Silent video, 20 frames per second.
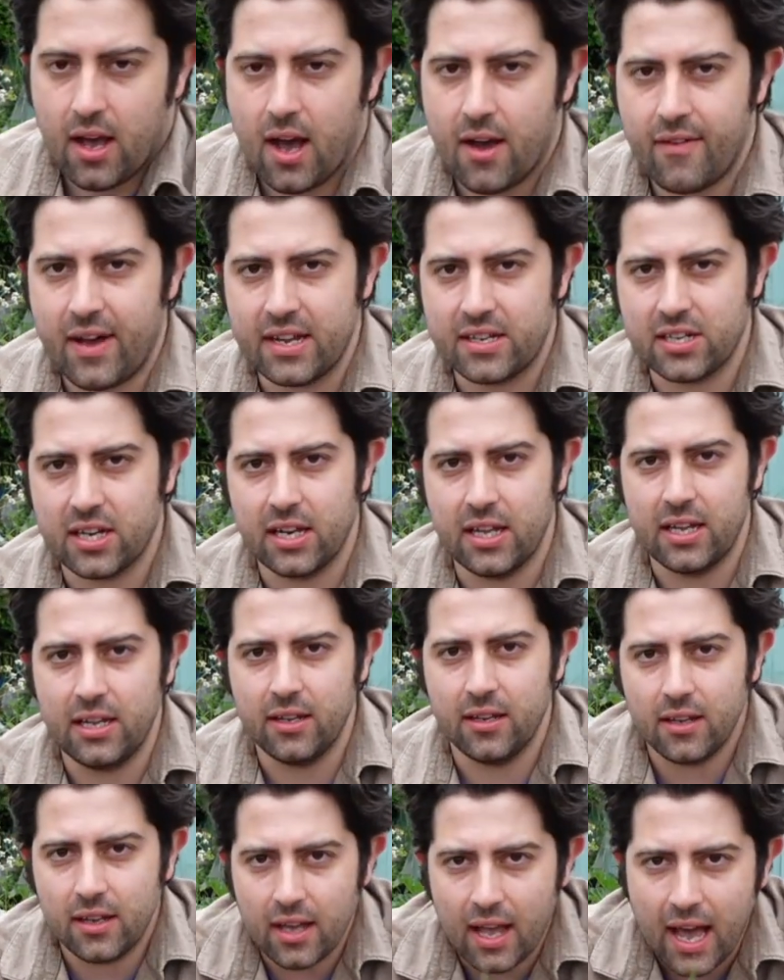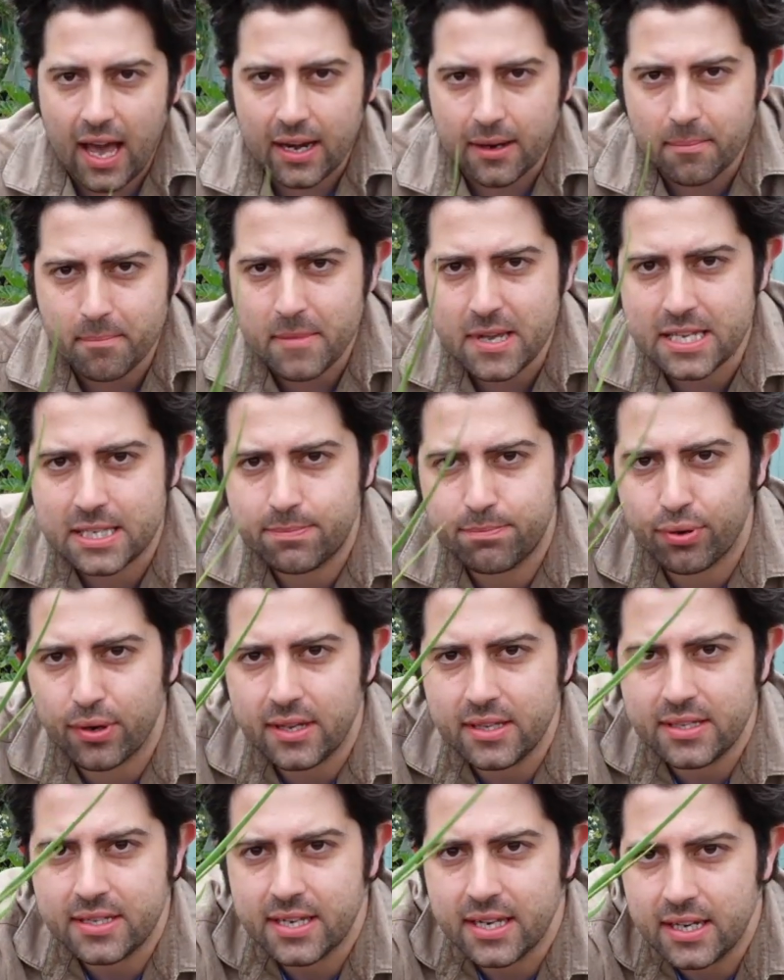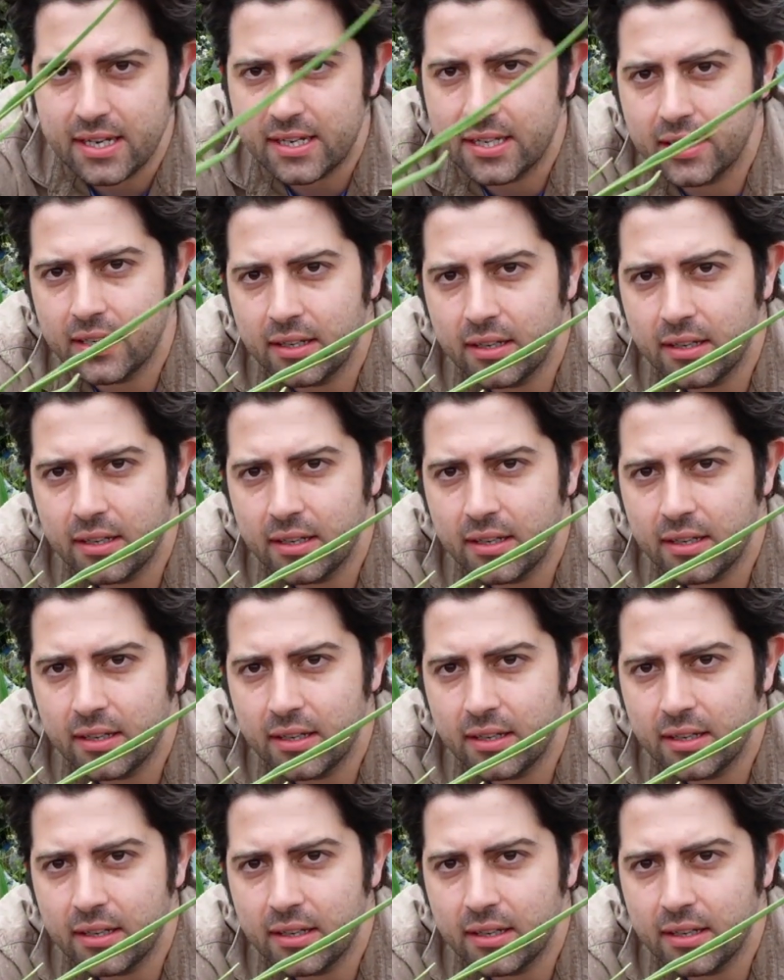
I've actually had a misprinted